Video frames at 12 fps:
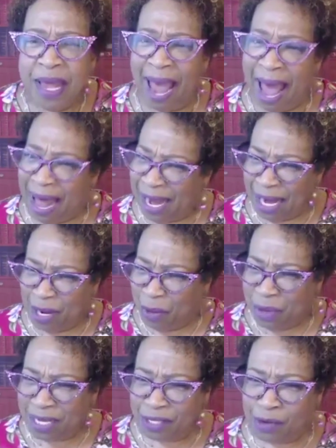
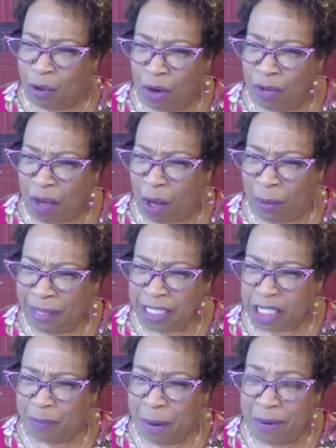Hallelujah. School of the Holy
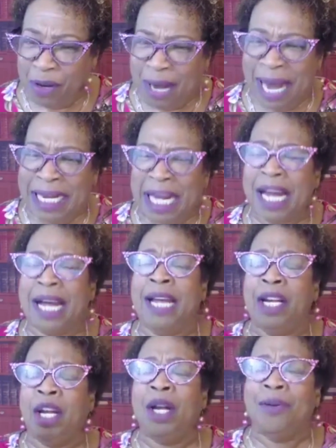Spirit. You got to
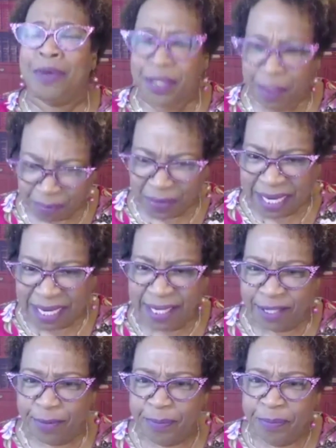unlearn some
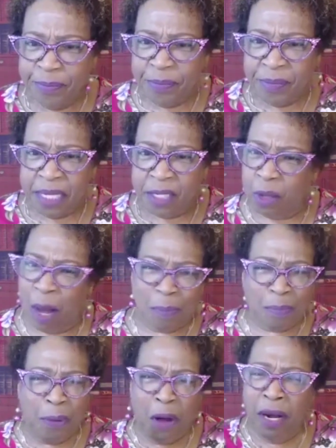things. So I'm
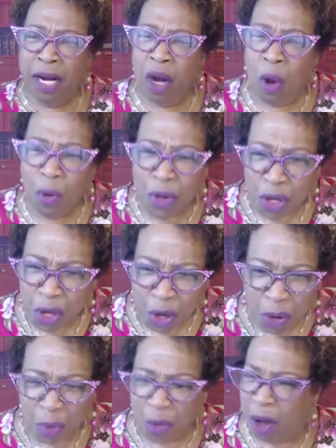pulling on
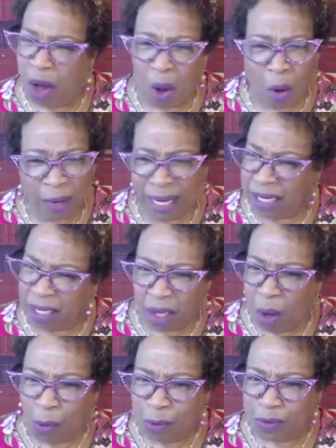you, Holy
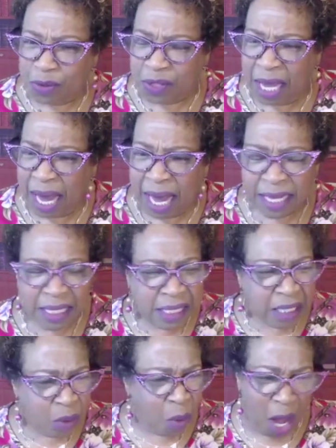Ghost.
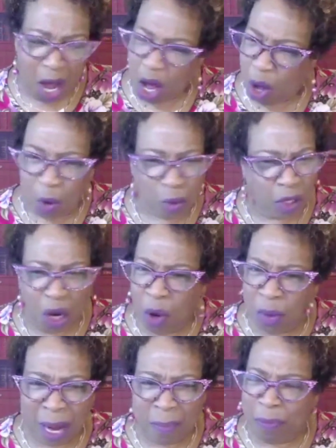Whoa,
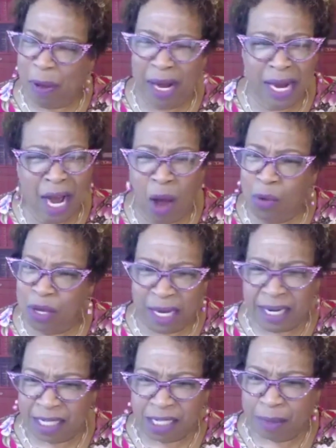glory, I'm pulling on
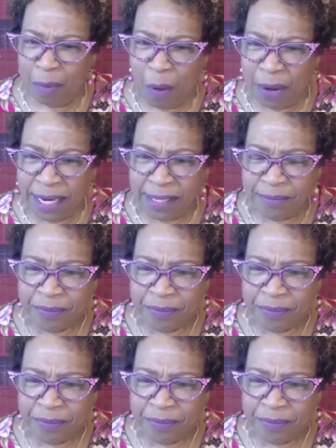you this morning.